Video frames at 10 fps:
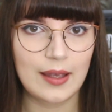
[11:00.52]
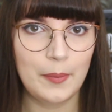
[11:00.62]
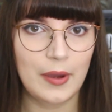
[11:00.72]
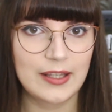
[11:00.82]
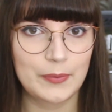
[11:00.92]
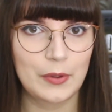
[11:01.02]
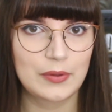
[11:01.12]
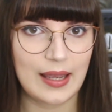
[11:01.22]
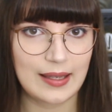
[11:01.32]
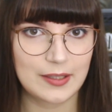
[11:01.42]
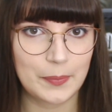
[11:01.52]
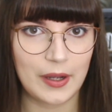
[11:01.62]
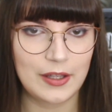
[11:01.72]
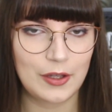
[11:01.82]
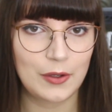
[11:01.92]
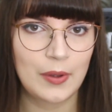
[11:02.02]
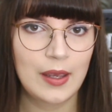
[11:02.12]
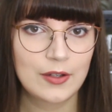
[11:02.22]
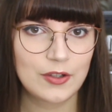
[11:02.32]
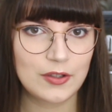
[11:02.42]
and mice will test bite you
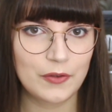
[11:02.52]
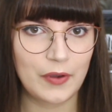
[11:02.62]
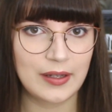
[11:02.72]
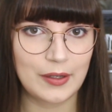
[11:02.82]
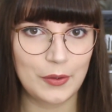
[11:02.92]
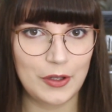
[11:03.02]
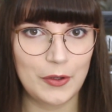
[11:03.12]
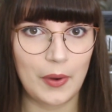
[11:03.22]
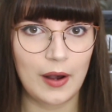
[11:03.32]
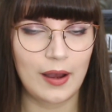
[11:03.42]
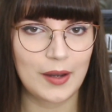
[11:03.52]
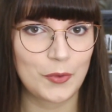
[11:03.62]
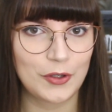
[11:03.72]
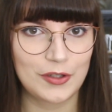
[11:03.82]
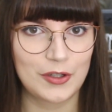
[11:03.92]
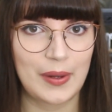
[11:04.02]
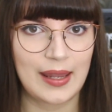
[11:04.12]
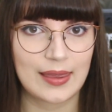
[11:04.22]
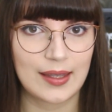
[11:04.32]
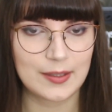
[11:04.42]
just to find out who you are and what you're doing
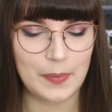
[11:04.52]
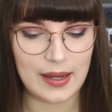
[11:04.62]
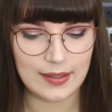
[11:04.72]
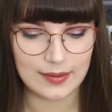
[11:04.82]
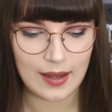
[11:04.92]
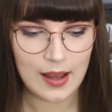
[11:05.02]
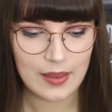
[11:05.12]
in their space.